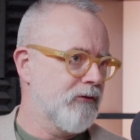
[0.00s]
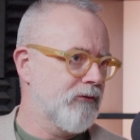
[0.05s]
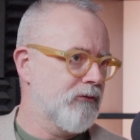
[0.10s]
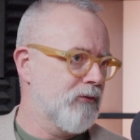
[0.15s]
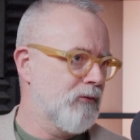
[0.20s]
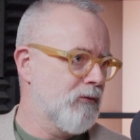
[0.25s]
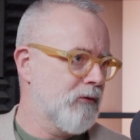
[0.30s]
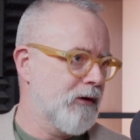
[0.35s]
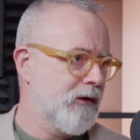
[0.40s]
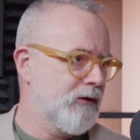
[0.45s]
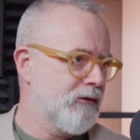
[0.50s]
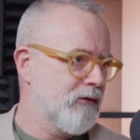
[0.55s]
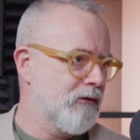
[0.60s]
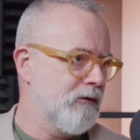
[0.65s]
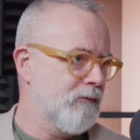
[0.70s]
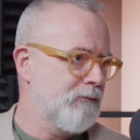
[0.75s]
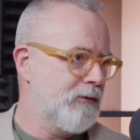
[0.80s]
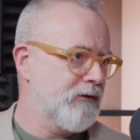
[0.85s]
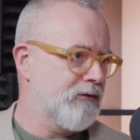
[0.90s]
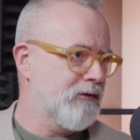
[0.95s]
talking to
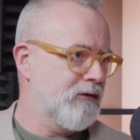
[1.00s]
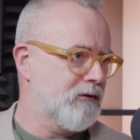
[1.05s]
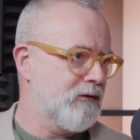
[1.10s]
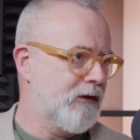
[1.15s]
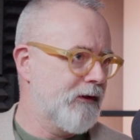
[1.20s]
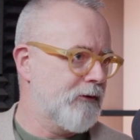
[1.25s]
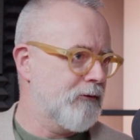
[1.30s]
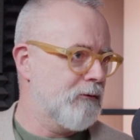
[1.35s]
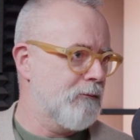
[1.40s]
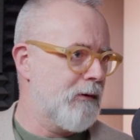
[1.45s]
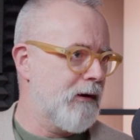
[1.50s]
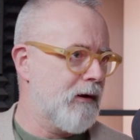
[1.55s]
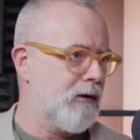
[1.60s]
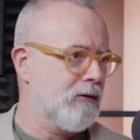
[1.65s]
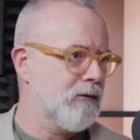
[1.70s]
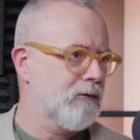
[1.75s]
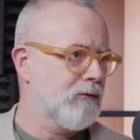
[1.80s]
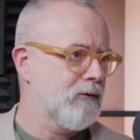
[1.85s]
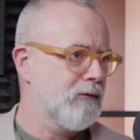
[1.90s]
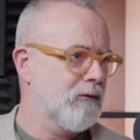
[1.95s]
the business leader about